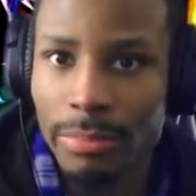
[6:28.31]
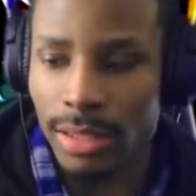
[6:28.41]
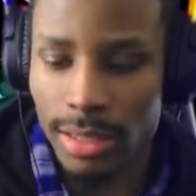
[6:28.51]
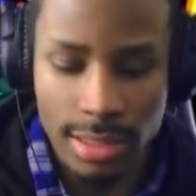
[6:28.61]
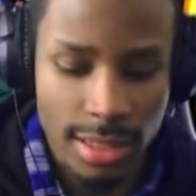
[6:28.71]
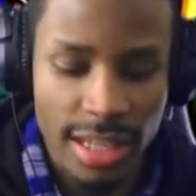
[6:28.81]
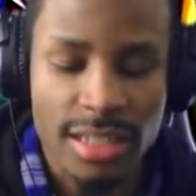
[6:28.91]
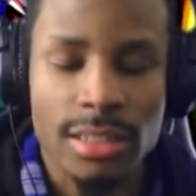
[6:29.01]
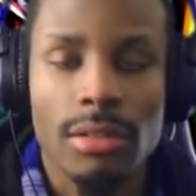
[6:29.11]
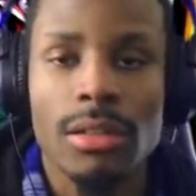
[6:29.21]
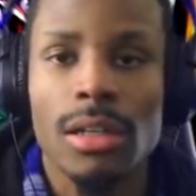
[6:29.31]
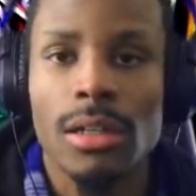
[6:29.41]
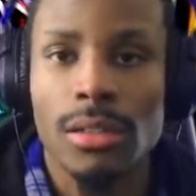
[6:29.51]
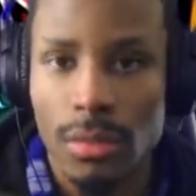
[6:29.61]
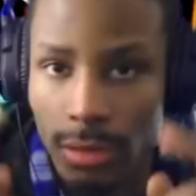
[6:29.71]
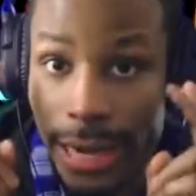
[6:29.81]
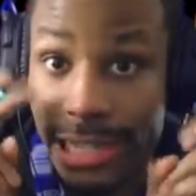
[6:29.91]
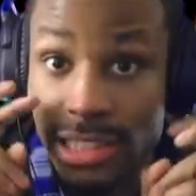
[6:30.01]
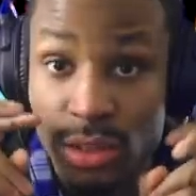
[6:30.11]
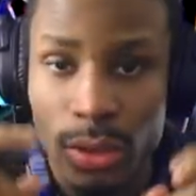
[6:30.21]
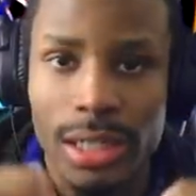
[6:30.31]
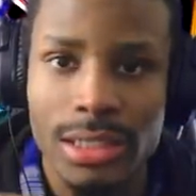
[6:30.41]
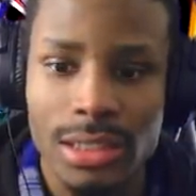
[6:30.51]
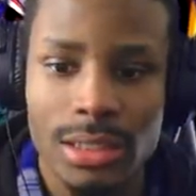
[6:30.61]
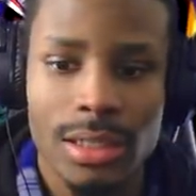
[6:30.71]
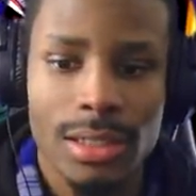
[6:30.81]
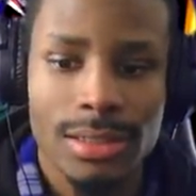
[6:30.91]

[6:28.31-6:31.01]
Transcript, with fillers: There's a thing so-called a rising rush